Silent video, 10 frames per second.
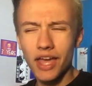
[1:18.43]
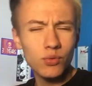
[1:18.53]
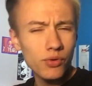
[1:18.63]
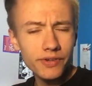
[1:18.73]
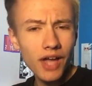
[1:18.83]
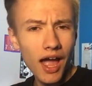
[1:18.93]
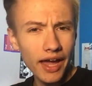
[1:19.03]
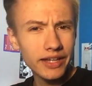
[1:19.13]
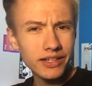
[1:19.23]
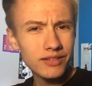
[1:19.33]
Edward
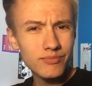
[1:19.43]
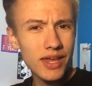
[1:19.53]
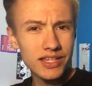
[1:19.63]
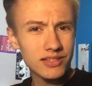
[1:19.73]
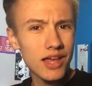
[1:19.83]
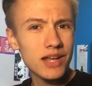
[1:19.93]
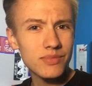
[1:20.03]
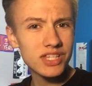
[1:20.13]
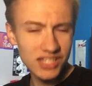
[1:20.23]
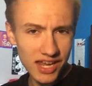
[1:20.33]
kind of makes a lot of
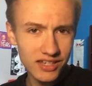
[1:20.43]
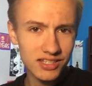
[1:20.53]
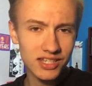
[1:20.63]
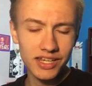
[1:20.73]
mistakes.